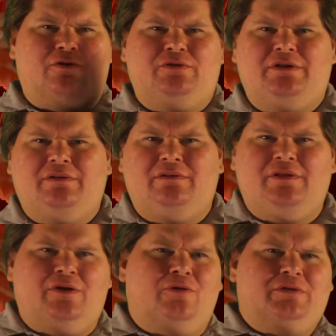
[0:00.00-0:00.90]
golden
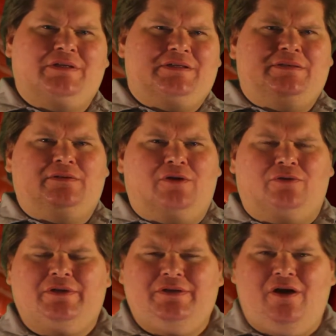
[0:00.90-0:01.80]
the golden
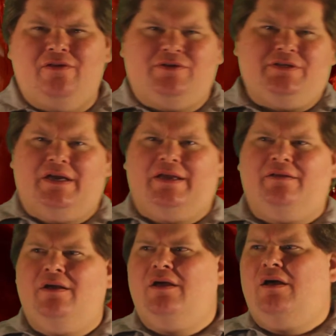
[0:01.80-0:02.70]
golden dollar sign